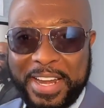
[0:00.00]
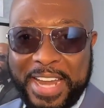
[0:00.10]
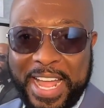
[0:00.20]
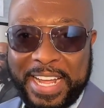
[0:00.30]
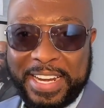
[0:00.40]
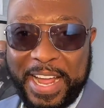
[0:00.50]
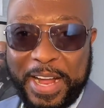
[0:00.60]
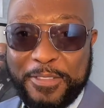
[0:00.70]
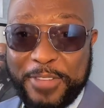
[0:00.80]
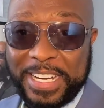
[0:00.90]

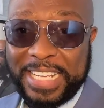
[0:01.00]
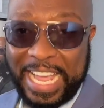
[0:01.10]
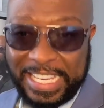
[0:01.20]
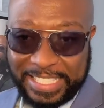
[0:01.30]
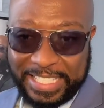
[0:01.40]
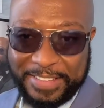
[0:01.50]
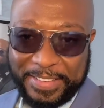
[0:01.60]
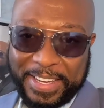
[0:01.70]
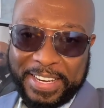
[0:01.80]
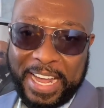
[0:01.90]
like our friend Gay
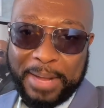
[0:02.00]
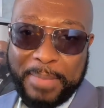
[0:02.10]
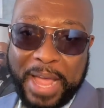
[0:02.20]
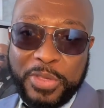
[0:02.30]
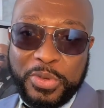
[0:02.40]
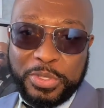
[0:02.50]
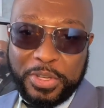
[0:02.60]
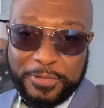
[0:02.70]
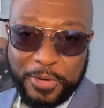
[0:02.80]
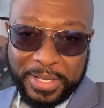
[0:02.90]
Steven, like my
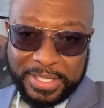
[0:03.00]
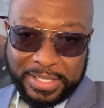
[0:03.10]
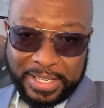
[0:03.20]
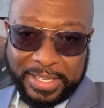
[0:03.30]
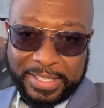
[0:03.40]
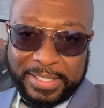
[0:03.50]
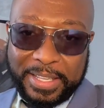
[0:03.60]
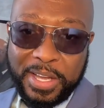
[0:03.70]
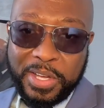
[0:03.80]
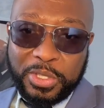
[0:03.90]
user
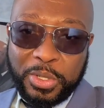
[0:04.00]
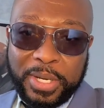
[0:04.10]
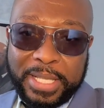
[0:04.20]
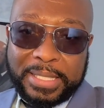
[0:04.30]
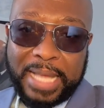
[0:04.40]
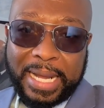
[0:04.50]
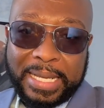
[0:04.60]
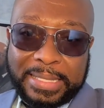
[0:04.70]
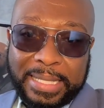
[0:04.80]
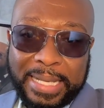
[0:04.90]
46. So it's
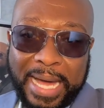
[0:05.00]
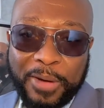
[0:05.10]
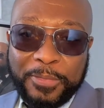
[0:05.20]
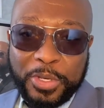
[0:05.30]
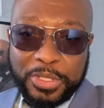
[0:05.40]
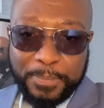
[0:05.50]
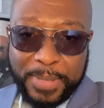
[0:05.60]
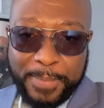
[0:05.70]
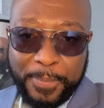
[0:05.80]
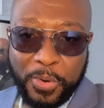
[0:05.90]
a lot of those
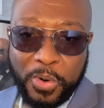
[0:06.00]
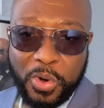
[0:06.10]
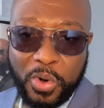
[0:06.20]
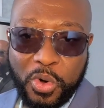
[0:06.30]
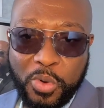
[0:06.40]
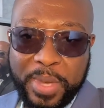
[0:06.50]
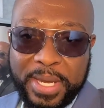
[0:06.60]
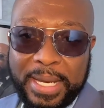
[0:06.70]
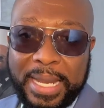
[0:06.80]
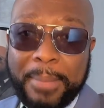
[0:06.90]
people who've
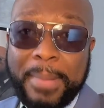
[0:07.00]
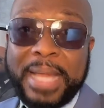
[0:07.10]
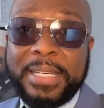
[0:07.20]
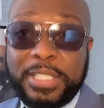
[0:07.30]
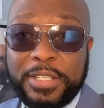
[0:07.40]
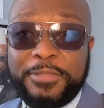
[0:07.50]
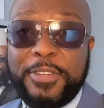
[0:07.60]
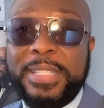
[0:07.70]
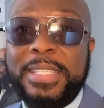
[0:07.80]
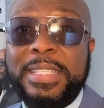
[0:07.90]
been, like my dear
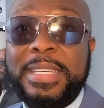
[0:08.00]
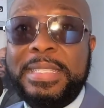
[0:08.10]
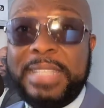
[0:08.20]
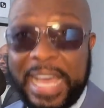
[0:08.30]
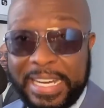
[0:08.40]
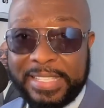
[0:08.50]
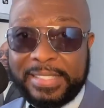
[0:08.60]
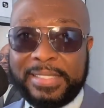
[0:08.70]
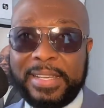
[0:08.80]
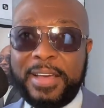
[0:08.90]
friend C
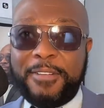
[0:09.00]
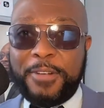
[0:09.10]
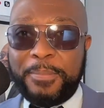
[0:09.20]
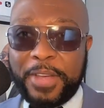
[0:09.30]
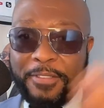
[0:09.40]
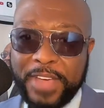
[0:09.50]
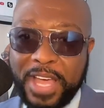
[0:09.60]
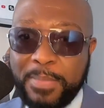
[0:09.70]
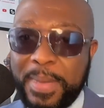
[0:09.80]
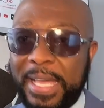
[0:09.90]
Dennis from the
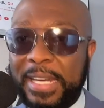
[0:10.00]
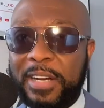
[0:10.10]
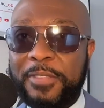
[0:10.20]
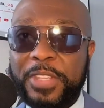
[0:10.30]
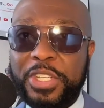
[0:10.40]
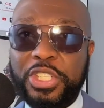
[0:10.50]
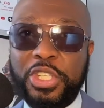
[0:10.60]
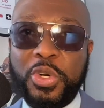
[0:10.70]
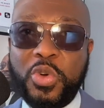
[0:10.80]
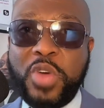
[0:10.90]
very beginning of the
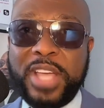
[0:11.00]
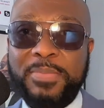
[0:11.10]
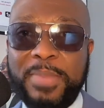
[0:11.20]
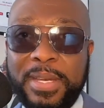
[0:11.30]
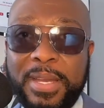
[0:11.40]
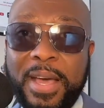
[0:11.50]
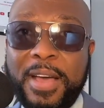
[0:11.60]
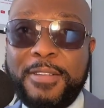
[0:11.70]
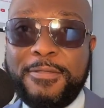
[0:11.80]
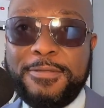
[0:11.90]
show, who has been
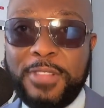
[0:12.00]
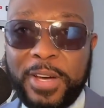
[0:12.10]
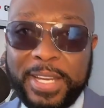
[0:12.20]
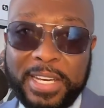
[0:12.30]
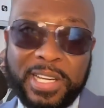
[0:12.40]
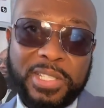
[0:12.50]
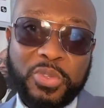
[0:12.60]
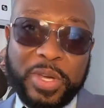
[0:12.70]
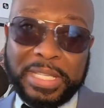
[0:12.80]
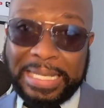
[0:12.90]
flooding
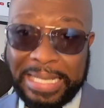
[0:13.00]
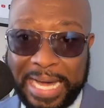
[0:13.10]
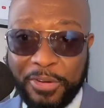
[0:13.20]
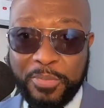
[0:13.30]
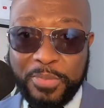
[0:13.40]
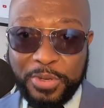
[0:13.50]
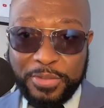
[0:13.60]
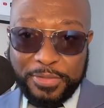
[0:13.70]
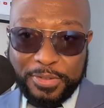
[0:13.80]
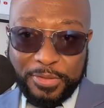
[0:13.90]
us with a lot of
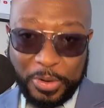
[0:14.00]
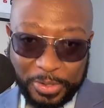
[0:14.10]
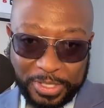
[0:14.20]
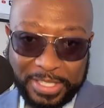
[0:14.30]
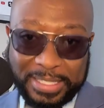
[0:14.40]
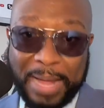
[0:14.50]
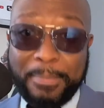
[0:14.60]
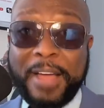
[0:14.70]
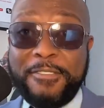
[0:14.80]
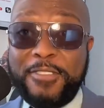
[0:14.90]
beautiful roses,
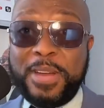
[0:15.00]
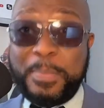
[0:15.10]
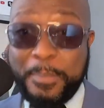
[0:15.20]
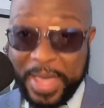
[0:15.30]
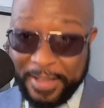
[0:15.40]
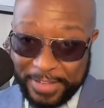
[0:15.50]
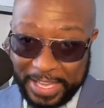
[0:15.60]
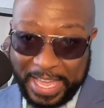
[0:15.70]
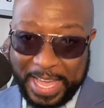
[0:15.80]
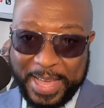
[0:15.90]
like my friend Bev
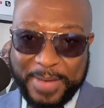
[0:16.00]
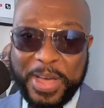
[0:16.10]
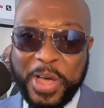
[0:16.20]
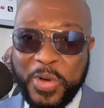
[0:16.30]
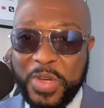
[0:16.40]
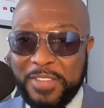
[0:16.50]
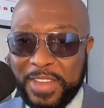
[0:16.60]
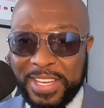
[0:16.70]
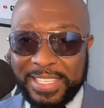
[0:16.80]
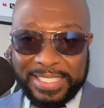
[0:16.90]
Cam, who
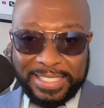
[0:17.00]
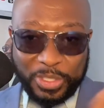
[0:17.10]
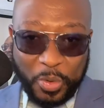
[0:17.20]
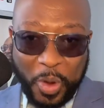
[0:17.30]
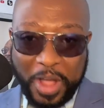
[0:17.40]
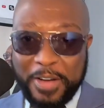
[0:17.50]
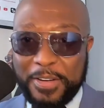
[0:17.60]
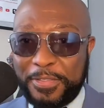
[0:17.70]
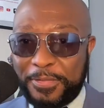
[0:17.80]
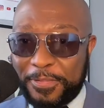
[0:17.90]
given us
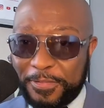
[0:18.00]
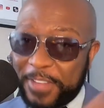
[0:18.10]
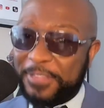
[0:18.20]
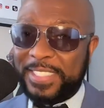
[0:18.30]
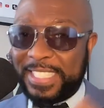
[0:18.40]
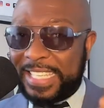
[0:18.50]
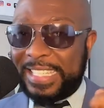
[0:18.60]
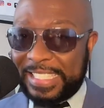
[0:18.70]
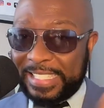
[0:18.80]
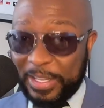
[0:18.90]
12,
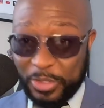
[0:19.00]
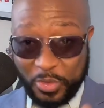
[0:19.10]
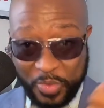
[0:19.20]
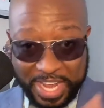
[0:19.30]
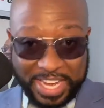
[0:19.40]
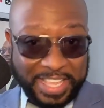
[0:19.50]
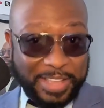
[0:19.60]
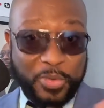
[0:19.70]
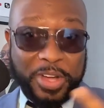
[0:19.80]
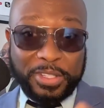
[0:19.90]
15,
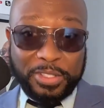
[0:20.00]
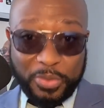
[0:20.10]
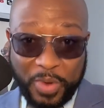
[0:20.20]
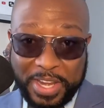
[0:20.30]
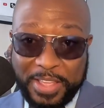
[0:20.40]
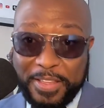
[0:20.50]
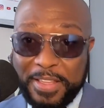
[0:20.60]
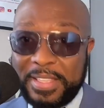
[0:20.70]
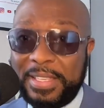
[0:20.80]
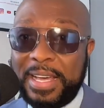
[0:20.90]
20, well
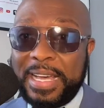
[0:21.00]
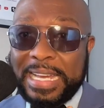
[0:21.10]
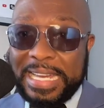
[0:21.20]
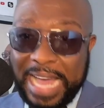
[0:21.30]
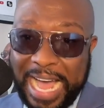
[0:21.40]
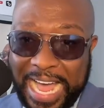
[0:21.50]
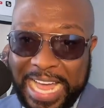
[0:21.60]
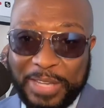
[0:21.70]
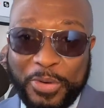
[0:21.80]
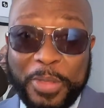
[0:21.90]

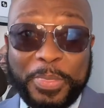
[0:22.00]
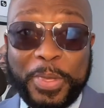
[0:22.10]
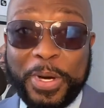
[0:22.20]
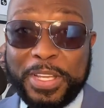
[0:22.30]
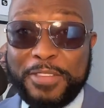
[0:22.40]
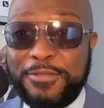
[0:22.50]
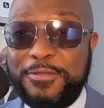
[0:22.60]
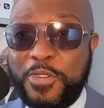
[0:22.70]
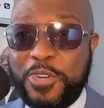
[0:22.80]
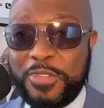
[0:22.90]
29, well
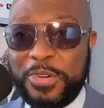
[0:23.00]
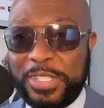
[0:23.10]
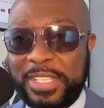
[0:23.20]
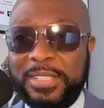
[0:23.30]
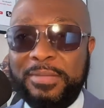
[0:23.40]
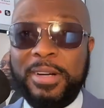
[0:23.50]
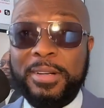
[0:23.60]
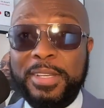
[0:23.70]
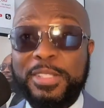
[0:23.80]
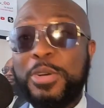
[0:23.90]
34 roses.
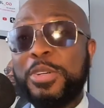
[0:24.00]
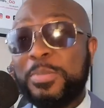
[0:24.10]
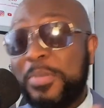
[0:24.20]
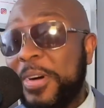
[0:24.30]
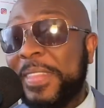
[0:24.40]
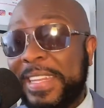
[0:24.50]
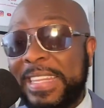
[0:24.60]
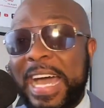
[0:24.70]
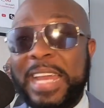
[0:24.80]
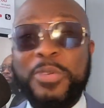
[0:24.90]
Well, it goes more
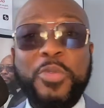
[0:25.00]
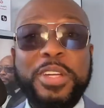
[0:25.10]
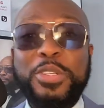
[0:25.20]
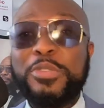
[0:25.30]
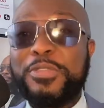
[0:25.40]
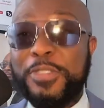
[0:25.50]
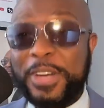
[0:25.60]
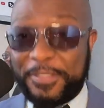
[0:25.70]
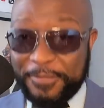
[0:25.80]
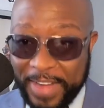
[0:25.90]
than that. It went to
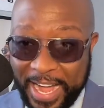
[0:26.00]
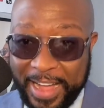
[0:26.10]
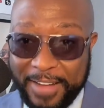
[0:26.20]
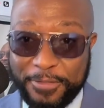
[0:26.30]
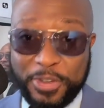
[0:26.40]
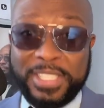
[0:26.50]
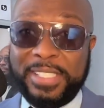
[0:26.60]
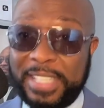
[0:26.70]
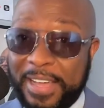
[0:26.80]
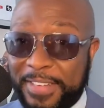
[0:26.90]
45,
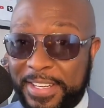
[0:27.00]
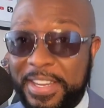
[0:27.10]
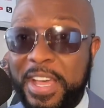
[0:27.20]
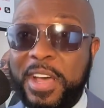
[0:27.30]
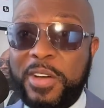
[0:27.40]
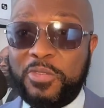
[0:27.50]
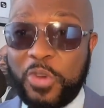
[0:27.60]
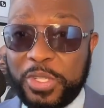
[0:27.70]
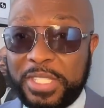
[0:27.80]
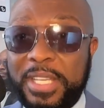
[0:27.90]
47
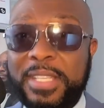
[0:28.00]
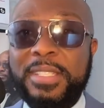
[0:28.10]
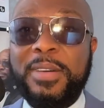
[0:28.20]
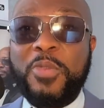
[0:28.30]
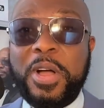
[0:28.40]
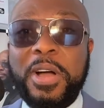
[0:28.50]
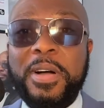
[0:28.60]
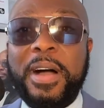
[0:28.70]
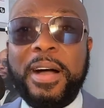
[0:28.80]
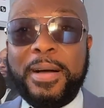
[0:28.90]
roses.
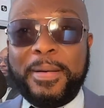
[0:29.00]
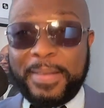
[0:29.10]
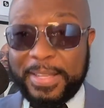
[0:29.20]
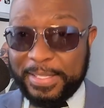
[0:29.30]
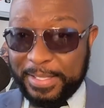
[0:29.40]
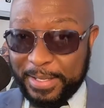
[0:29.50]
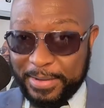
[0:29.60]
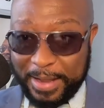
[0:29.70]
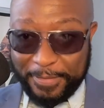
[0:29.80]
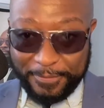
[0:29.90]
Well, it's like